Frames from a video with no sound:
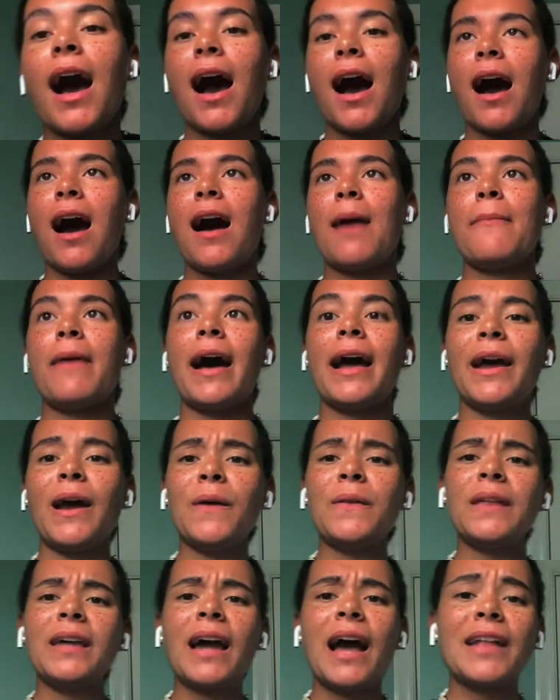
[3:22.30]
Um, I
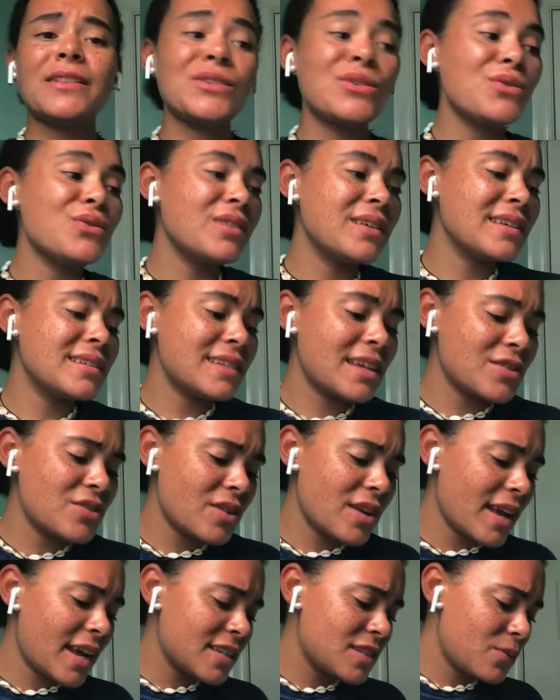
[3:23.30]
only got two things
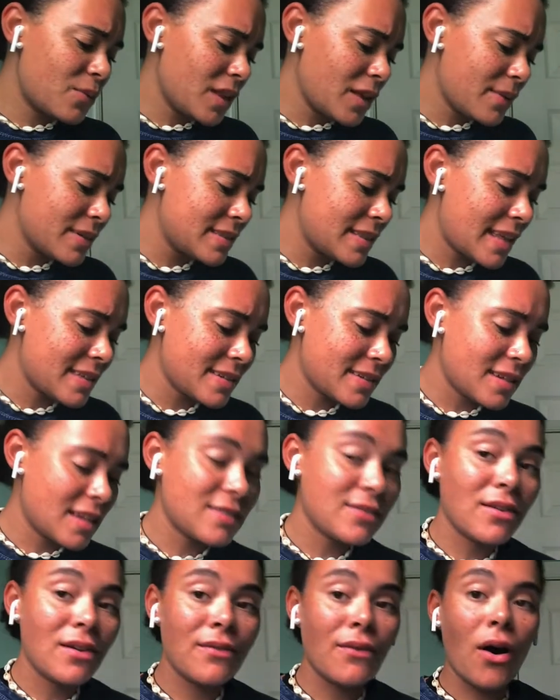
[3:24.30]
yesterday because it really was not
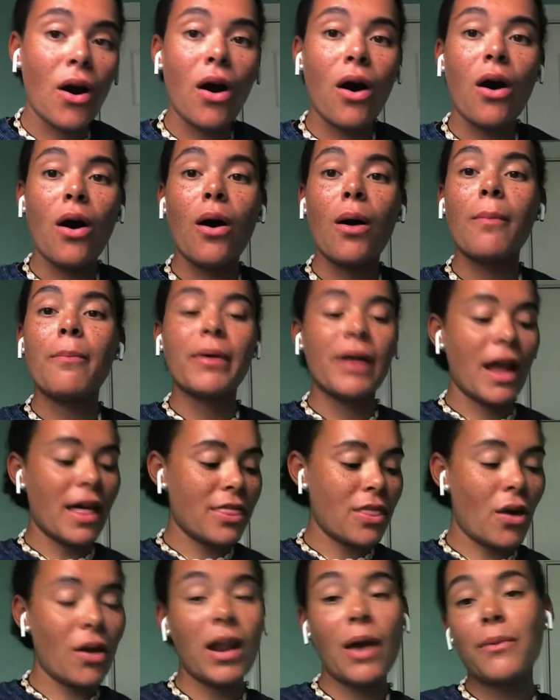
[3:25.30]
successful of a haul, but
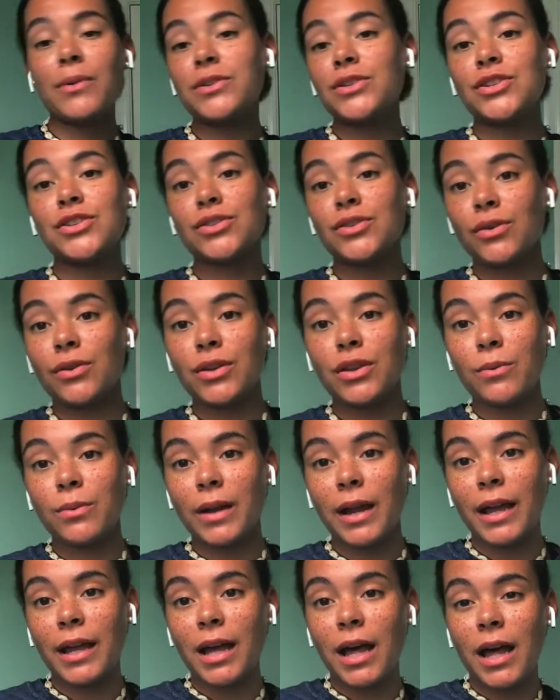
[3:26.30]
I thought I would just show you
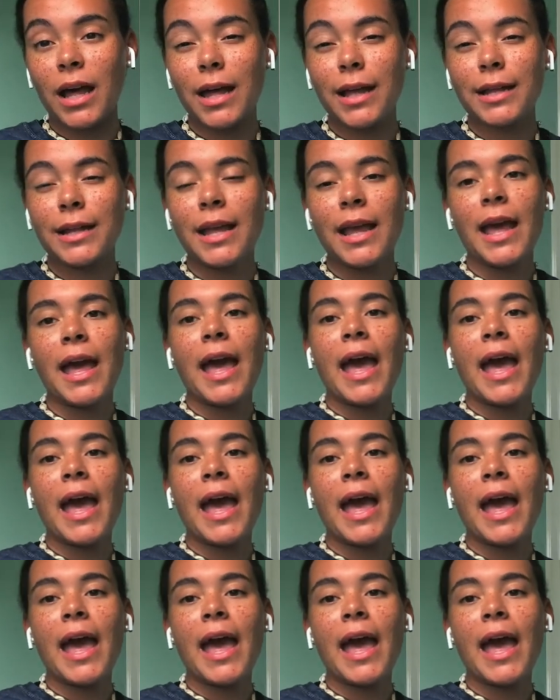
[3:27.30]
what I got.